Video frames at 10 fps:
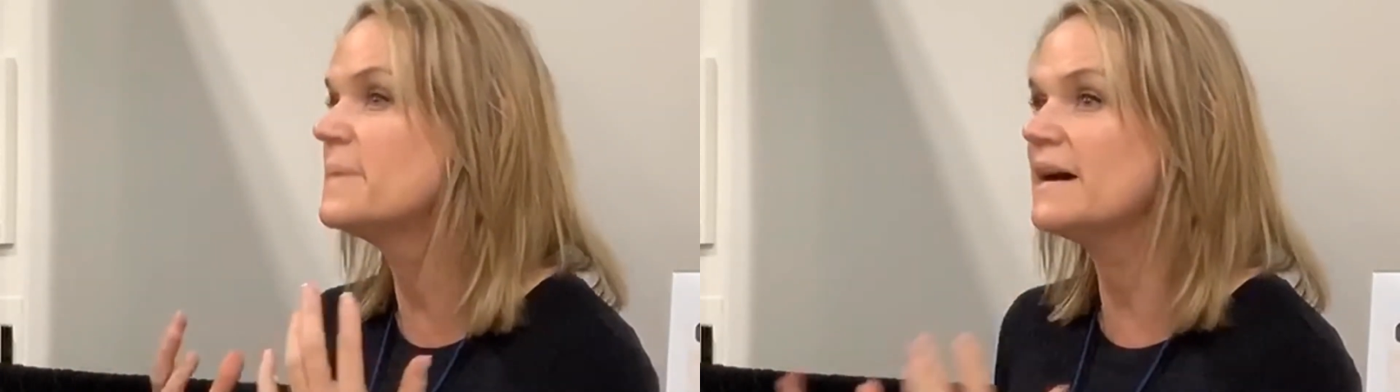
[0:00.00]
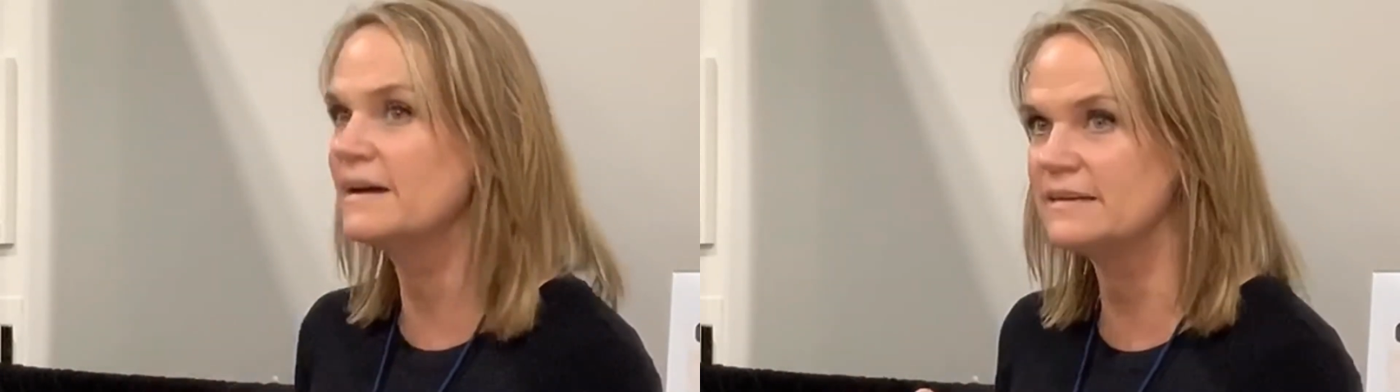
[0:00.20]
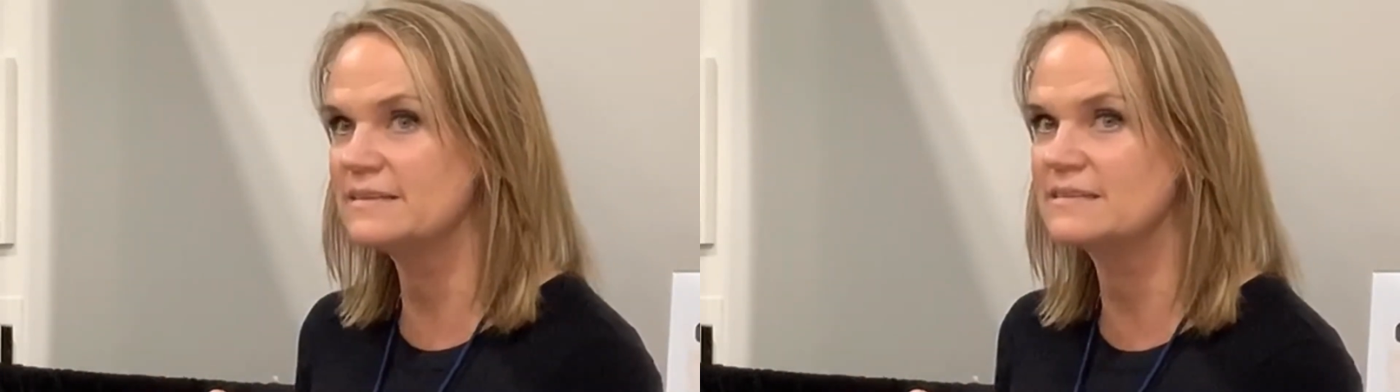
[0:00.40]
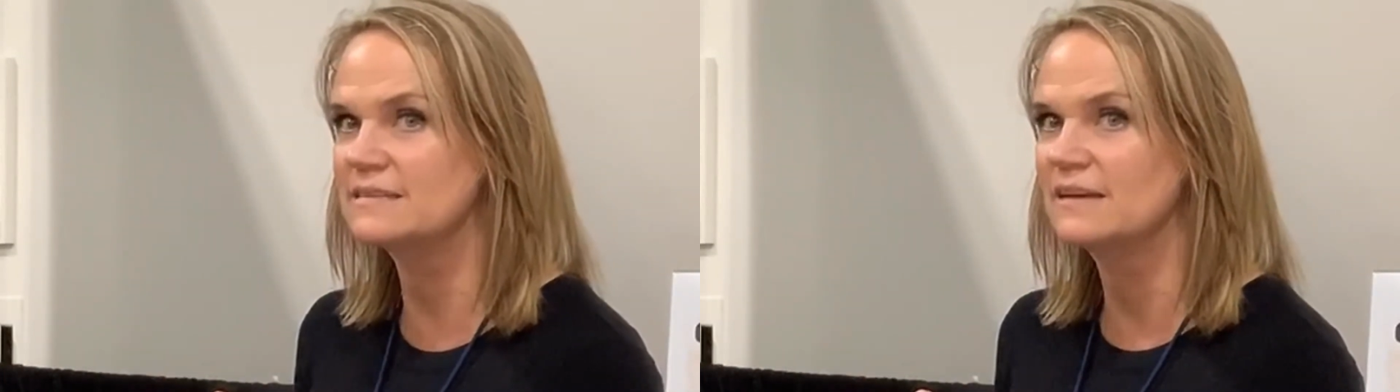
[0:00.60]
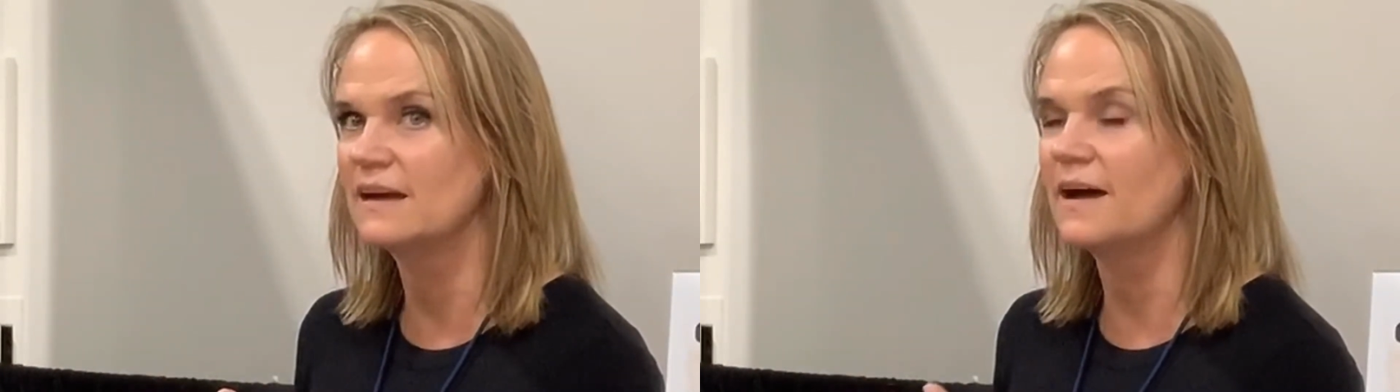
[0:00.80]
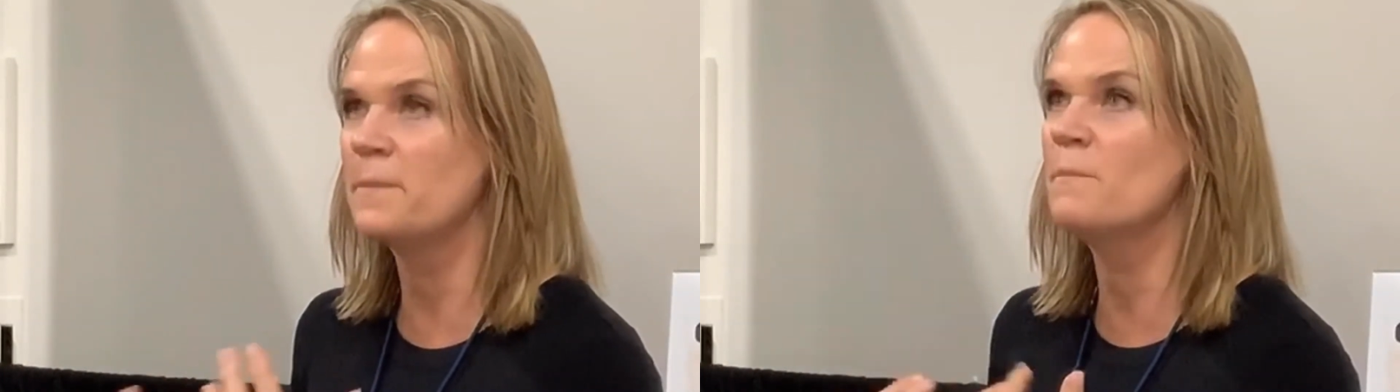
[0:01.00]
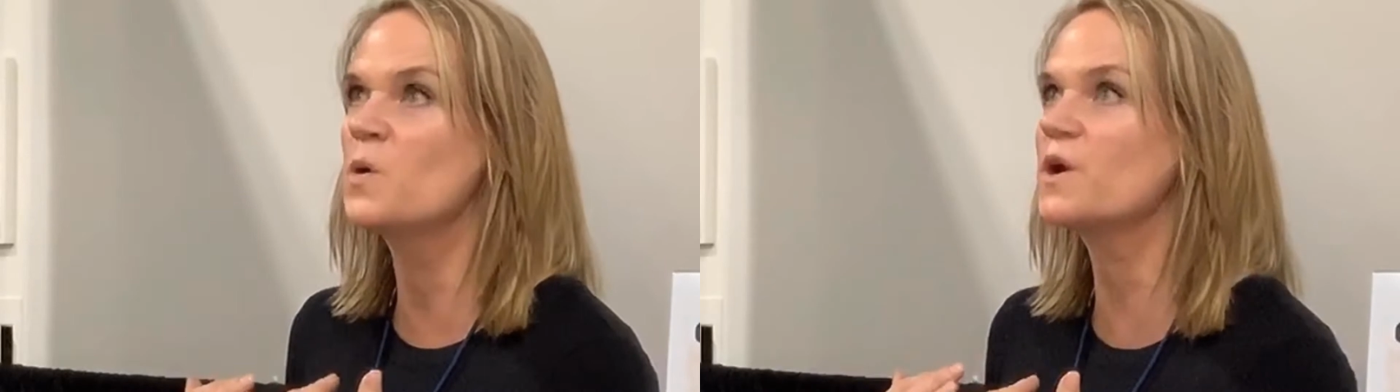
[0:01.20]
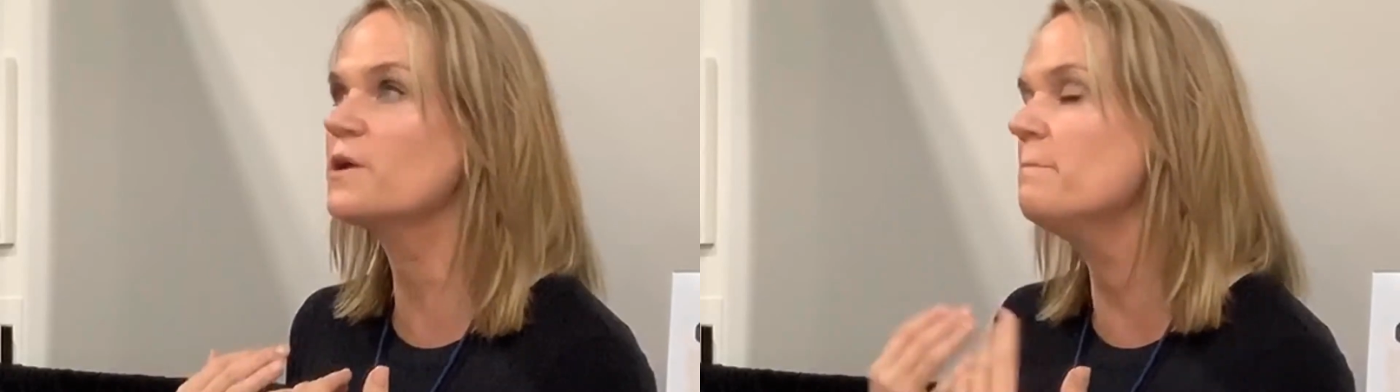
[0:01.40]
but I'm
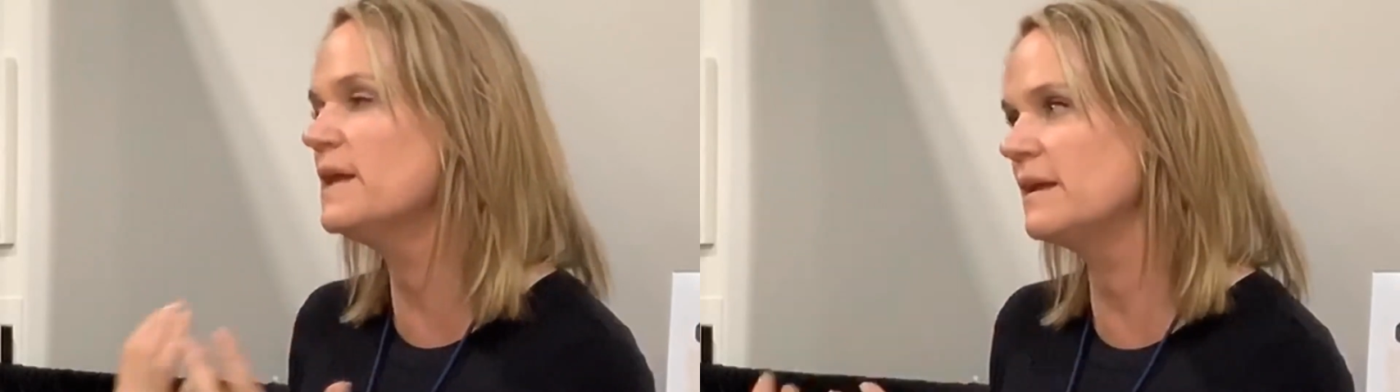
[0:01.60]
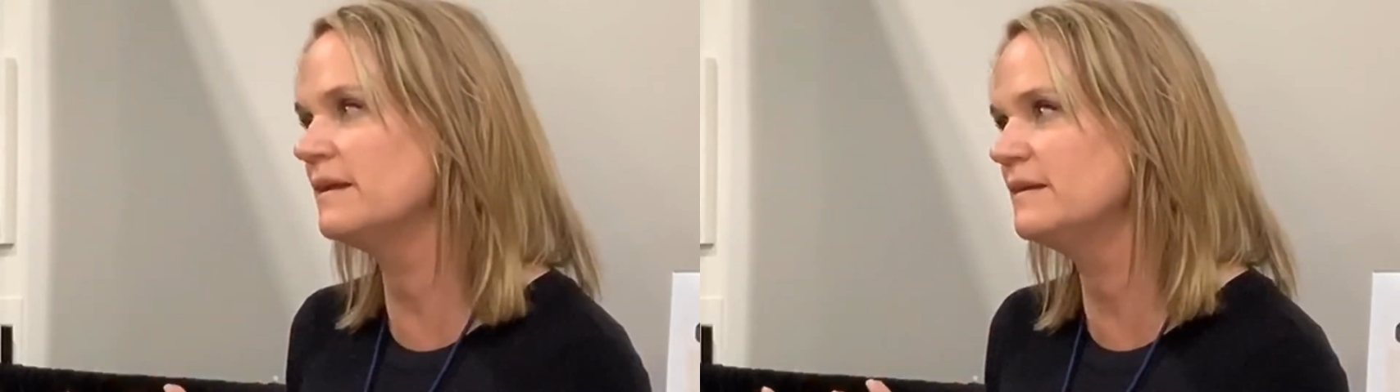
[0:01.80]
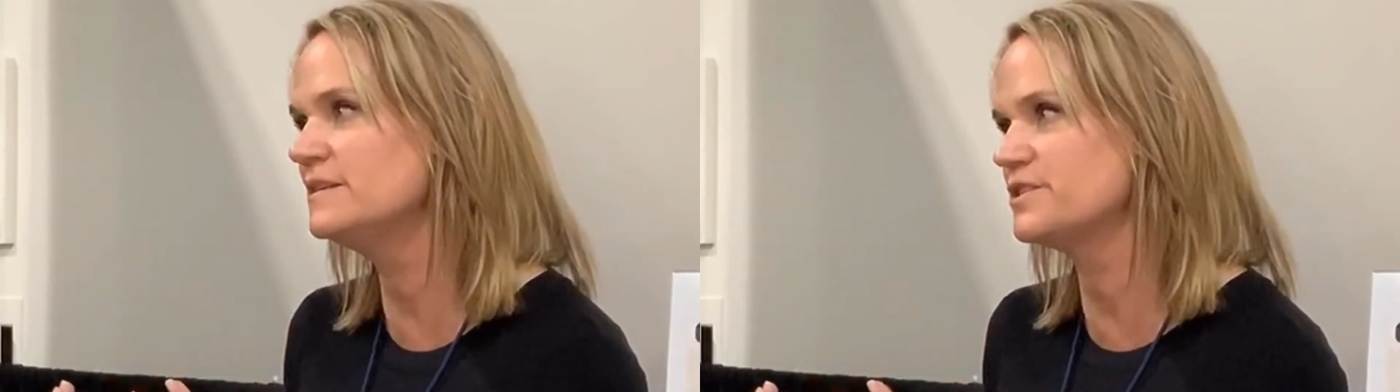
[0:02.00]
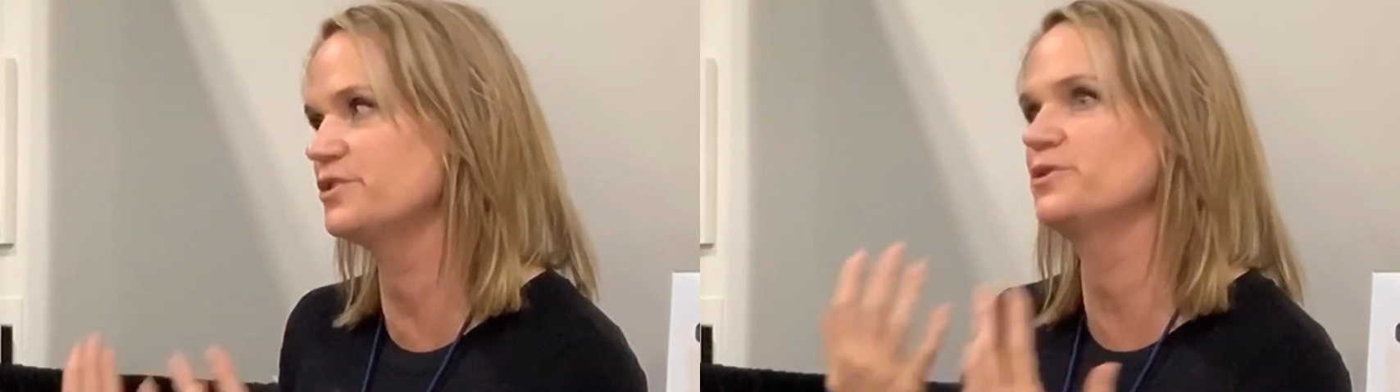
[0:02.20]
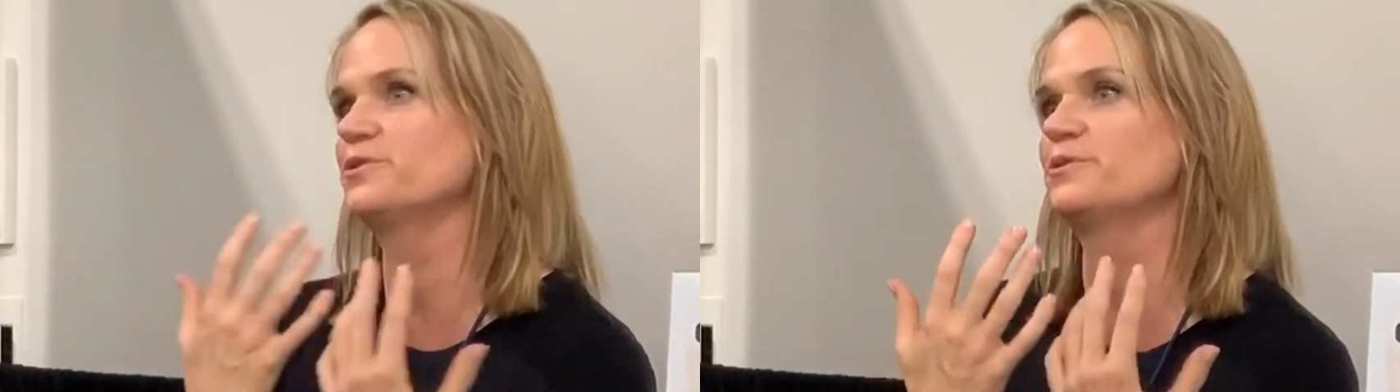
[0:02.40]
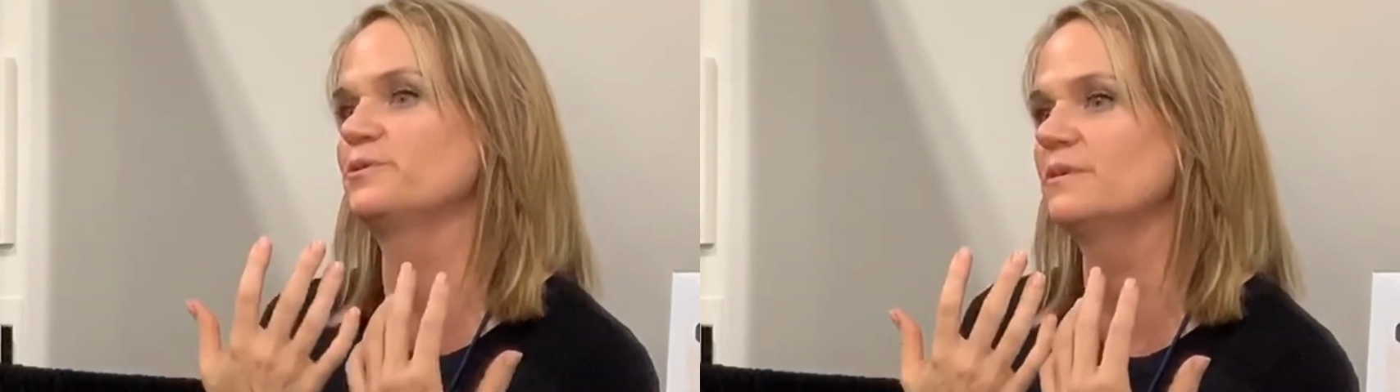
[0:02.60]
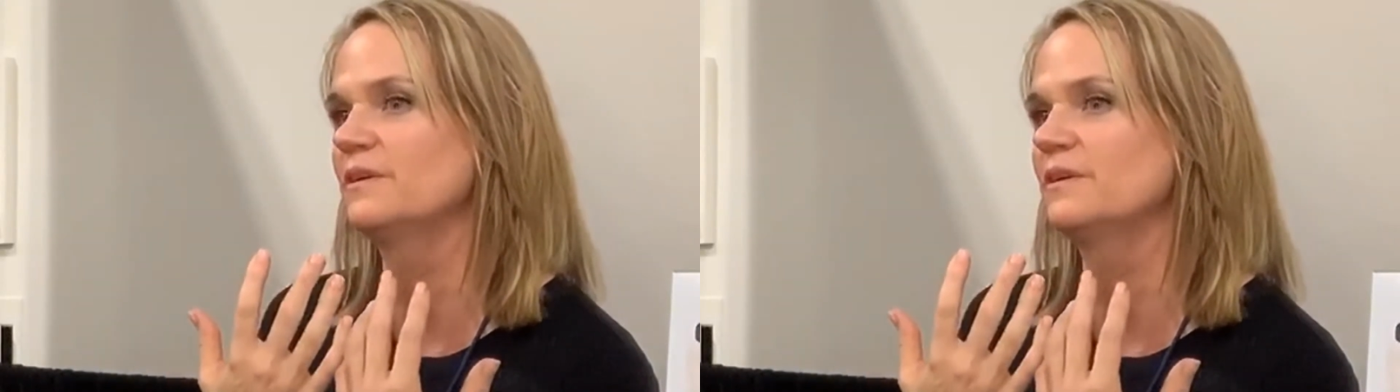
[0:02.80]
more committed to